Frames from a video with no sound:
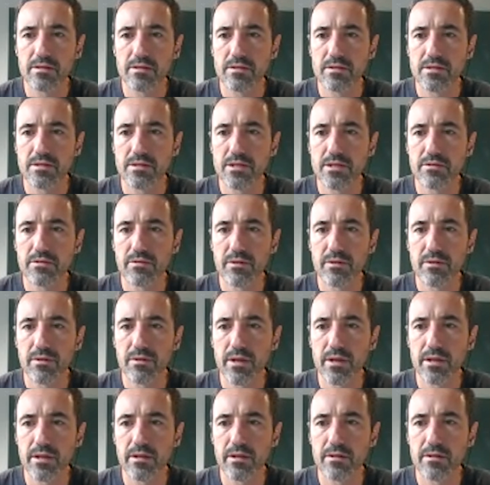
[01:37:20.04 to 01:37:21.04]
d over
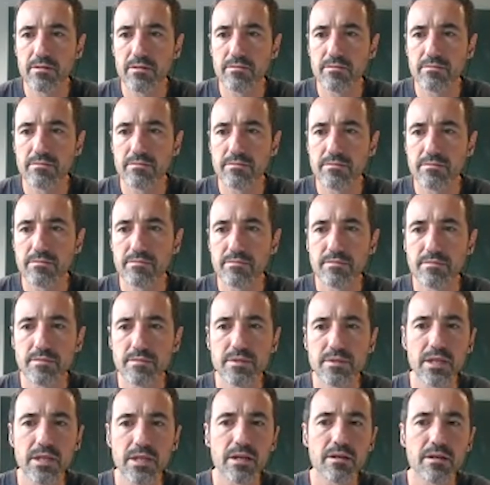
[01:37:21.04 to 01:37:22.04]
n.
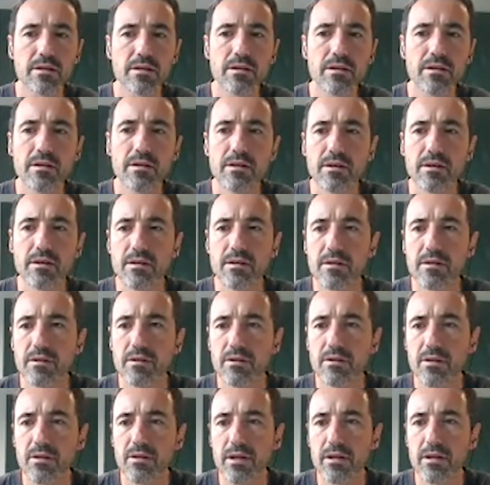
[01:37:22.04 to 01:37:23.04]
Okay,
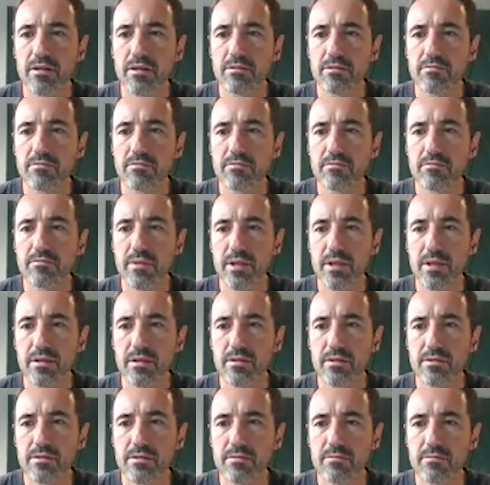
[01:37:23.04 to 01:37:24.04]
okay,
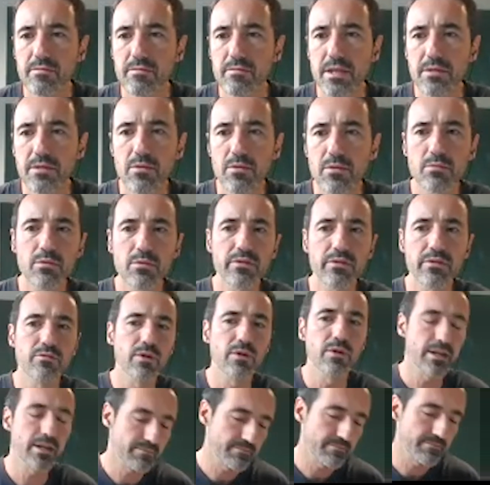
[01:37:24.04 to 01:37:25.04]
minimum with
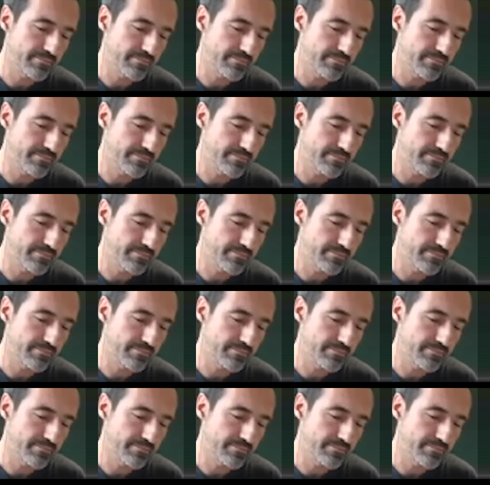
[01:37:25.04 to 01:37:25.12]
1.